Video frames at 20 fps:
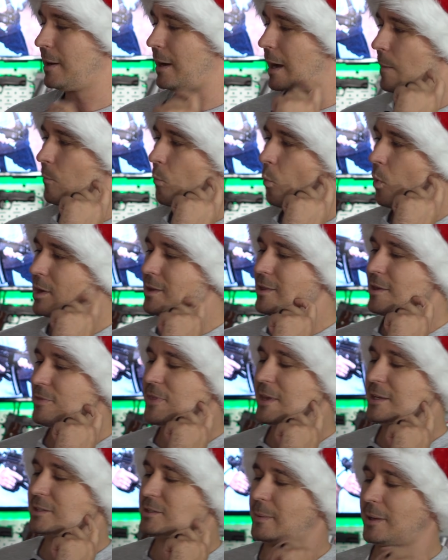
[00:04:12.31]
One of the
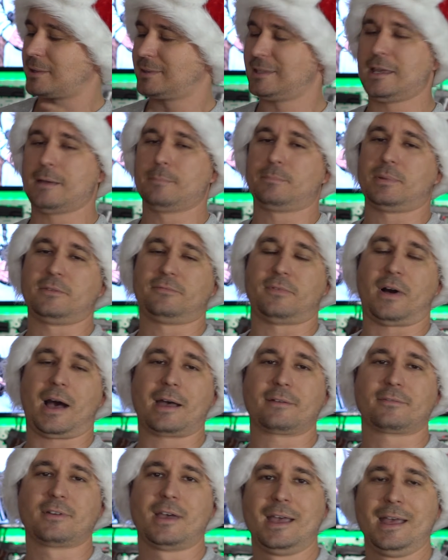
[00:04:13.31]
things about the
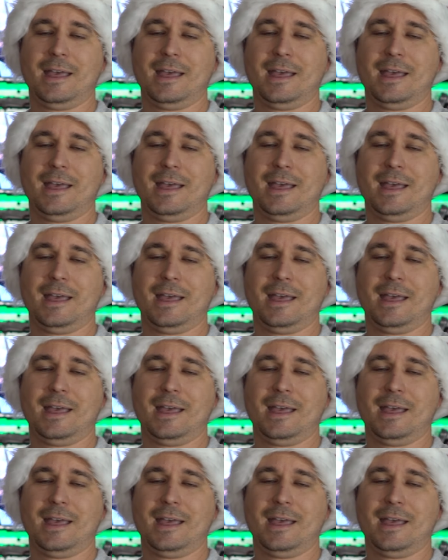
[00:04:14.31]
Mp5